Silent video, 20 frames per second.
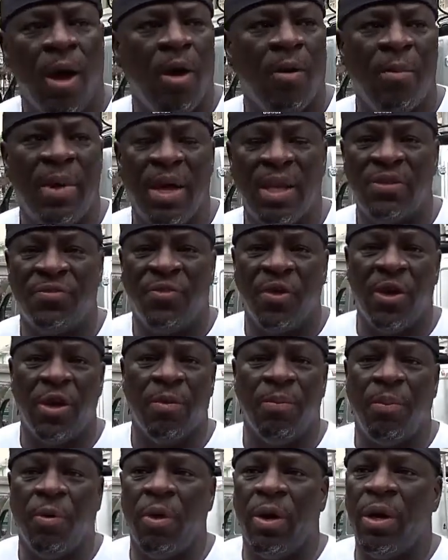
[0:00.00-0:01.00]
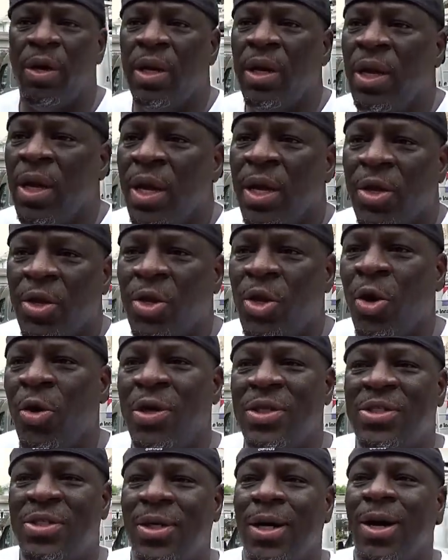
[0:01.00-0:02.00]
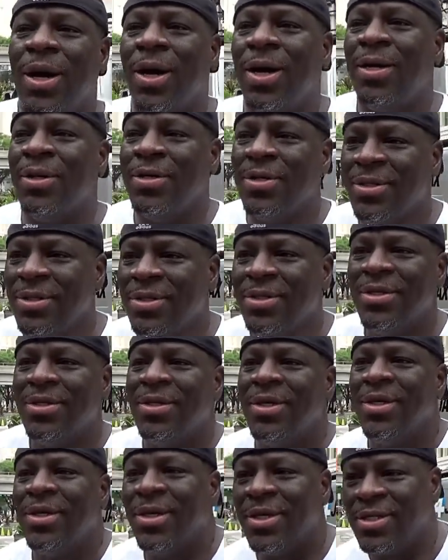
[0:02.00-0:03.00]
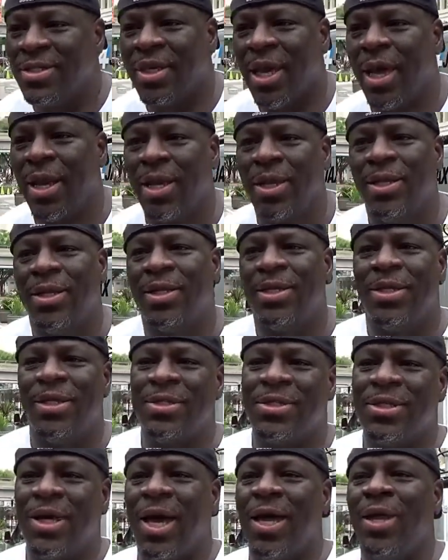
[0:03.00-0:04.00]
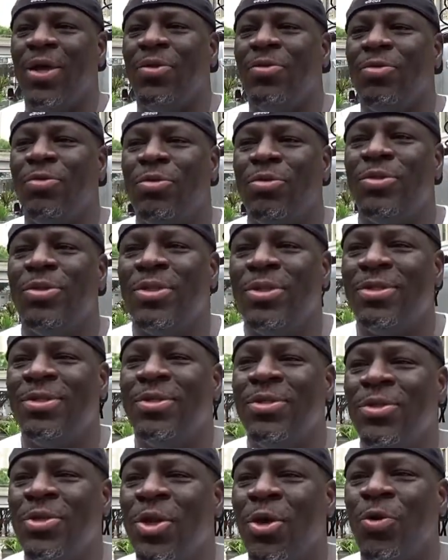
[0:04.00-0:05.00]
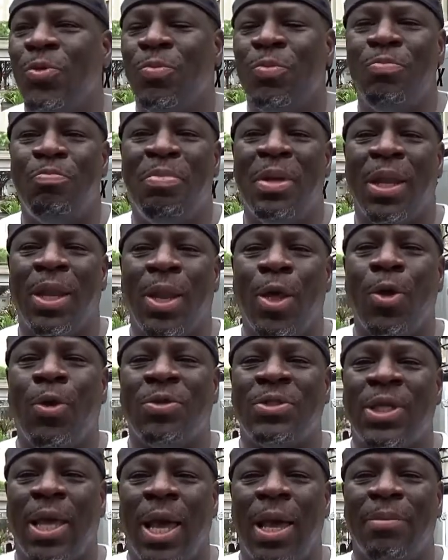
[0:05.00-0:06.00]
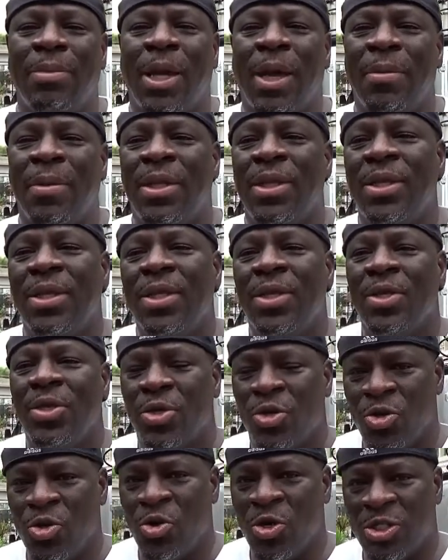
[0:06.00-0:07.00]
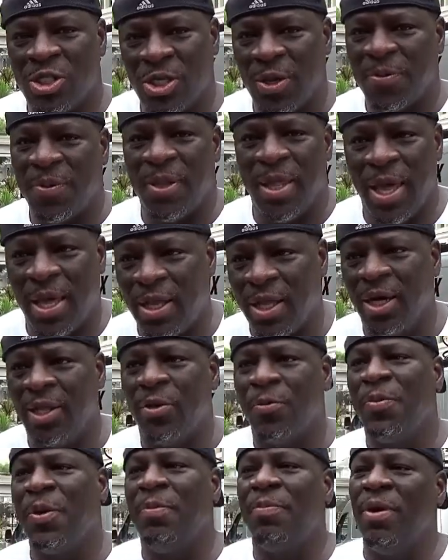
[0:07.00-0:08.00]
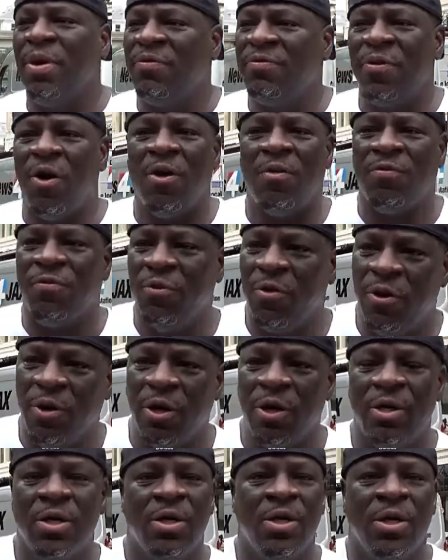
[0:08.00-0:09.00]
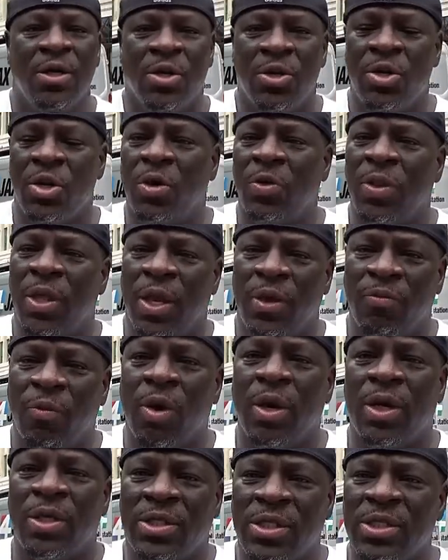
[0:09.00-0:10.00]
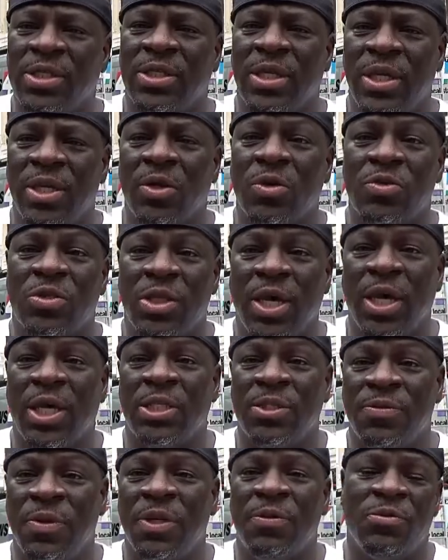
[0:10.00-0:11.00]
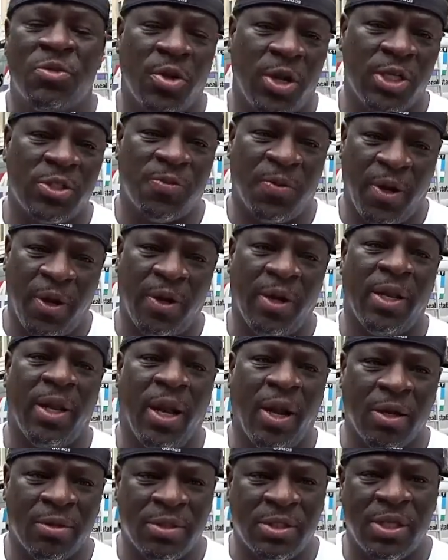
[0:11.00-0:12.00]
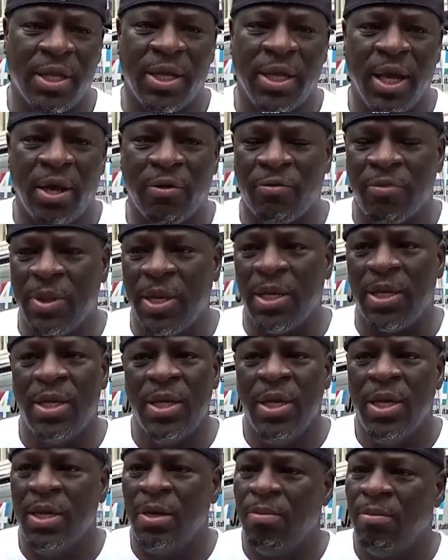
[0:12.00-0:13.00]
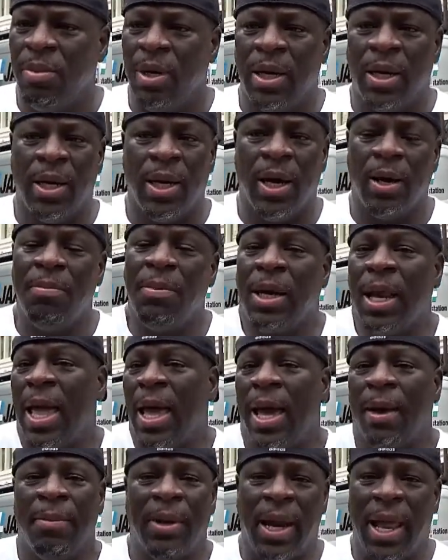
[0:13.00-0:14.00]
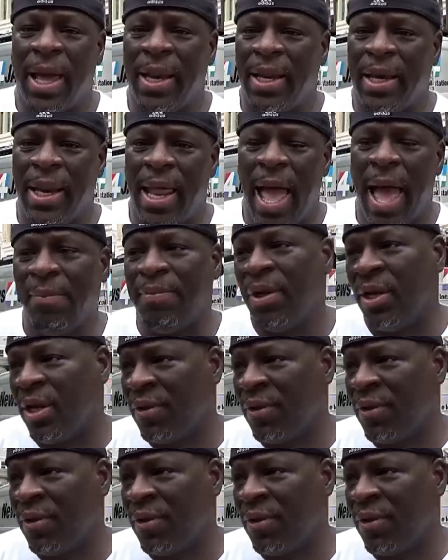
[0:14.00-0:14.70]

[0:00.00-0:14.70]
Oh, man, it's very important. You know, it's kind of, you know, been a long time coming. You know, it's something that other people have fought for, you know, that have wanted to see those things be transparent in our city government. But I'm glad that it happened.